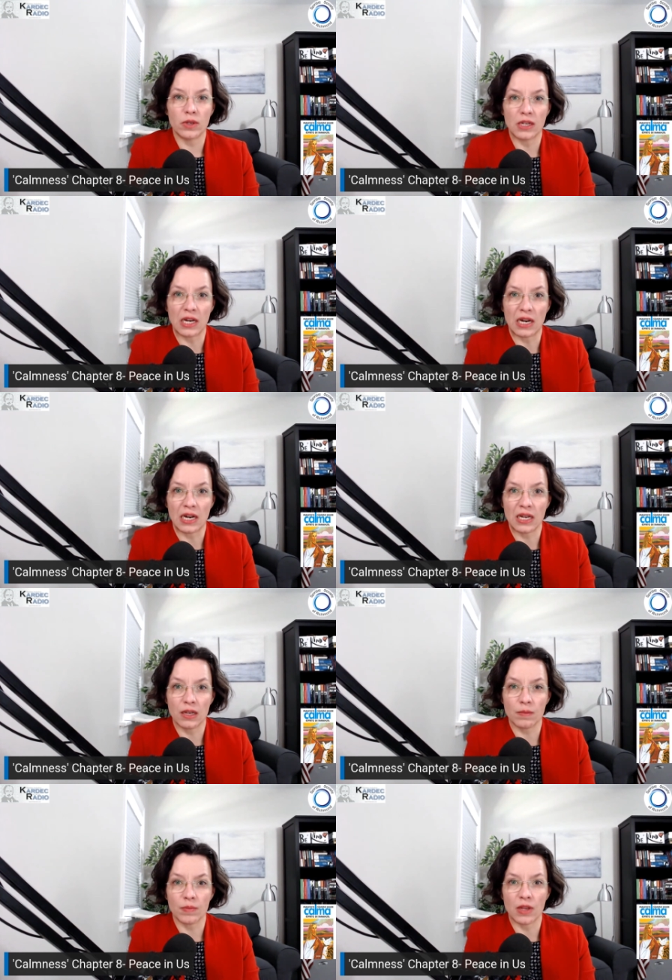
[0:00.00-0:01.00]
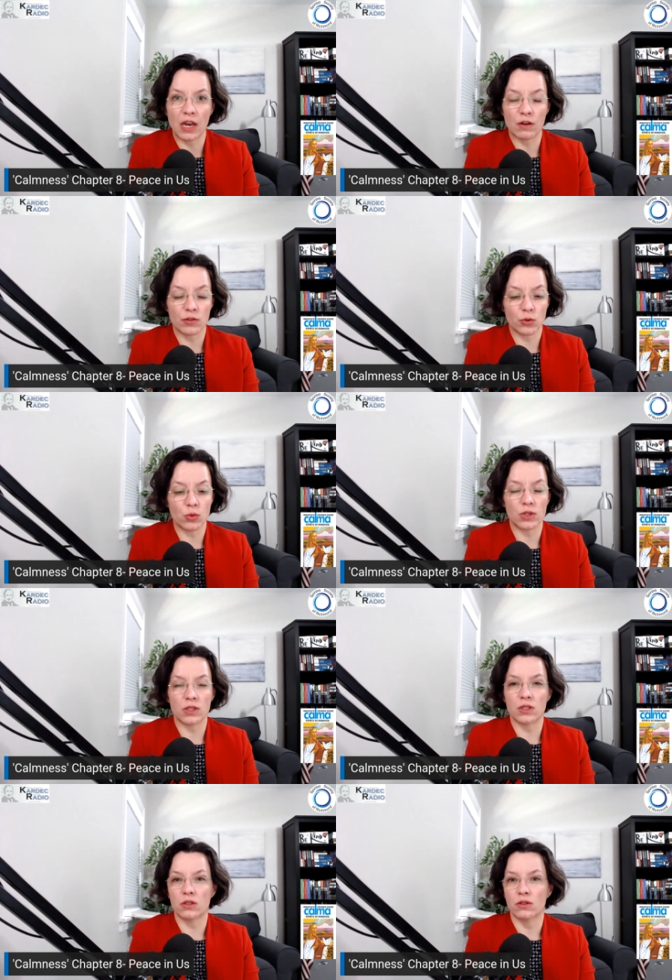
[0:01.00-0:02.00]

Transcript: I have towards